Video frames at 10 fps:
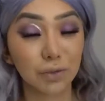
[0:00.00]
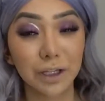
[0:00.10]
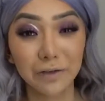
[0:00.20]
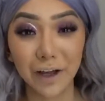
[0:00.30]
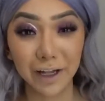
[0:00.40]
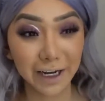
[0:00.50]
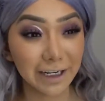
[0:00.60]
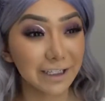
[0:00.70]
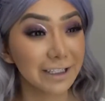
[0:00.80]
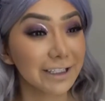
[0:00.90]
just really felt like I
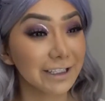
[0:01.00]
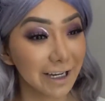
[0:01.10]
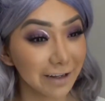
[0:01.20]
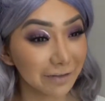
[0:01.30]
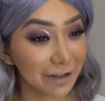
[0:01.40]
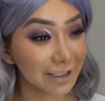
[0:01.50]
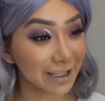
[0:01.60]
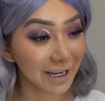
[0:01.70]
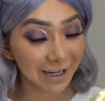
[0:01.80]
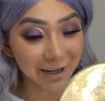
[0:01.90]
needed to sit for a
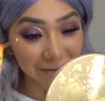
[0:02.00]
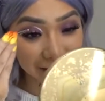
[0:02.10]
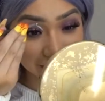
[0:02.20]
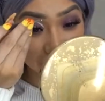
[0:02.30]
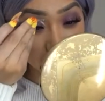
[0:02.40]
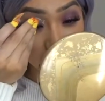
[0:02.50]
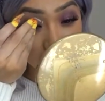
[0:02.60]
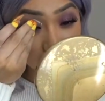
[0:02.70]
second. I'm like, girl.